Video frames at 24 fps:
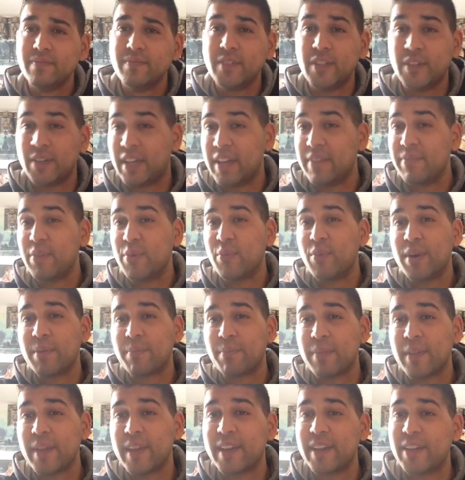you give the one
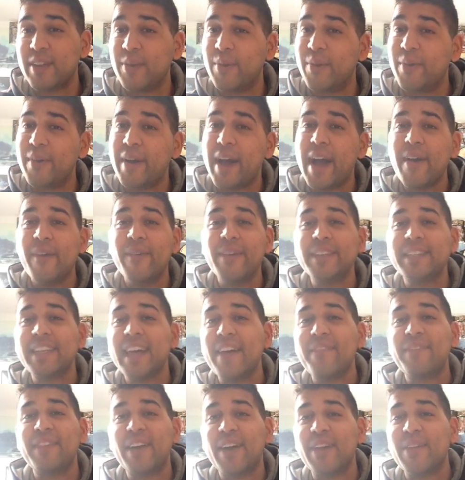thing and you'll always
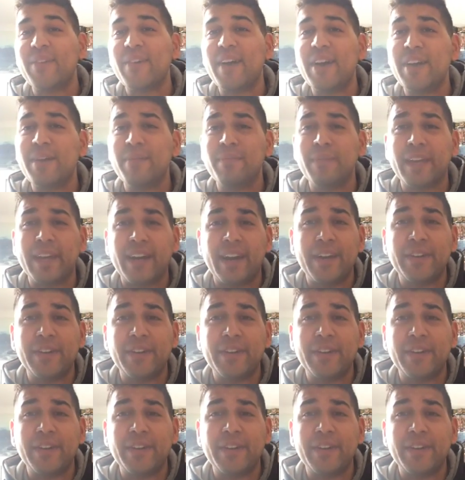have the other item like